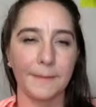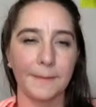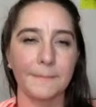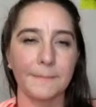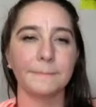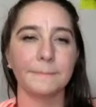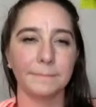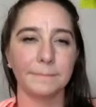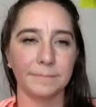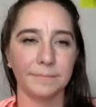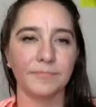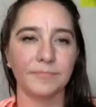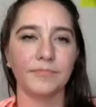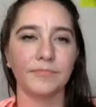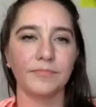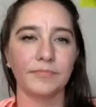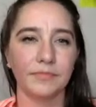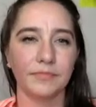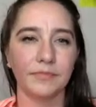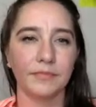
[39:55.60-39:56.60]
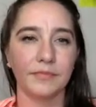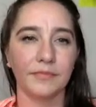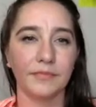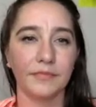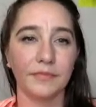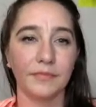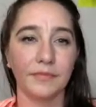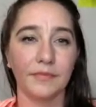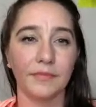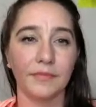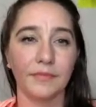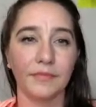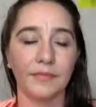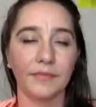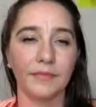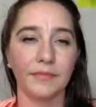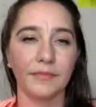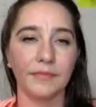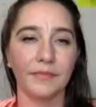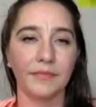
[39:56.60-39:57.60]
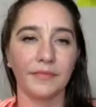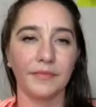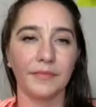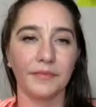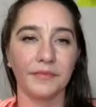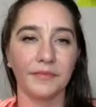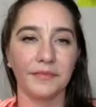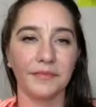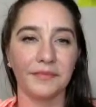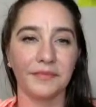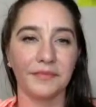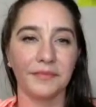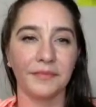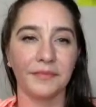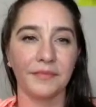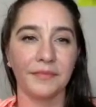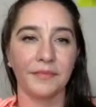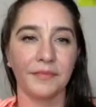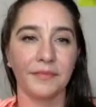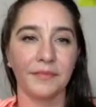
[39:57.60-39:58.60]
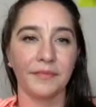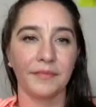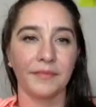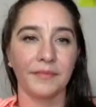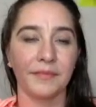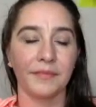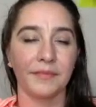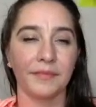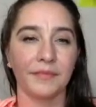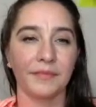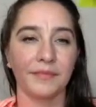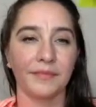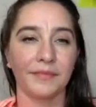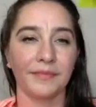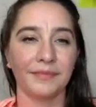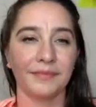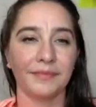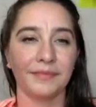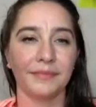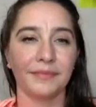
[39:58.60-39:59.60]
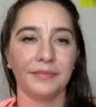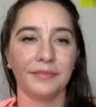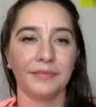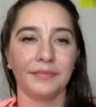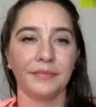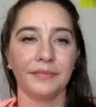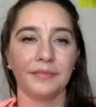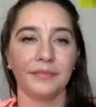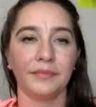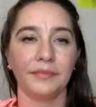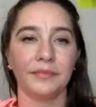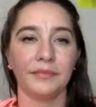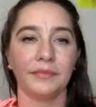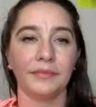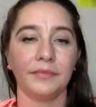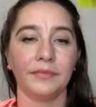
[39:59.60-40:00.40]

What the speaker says: No words are spoken by the person on screen.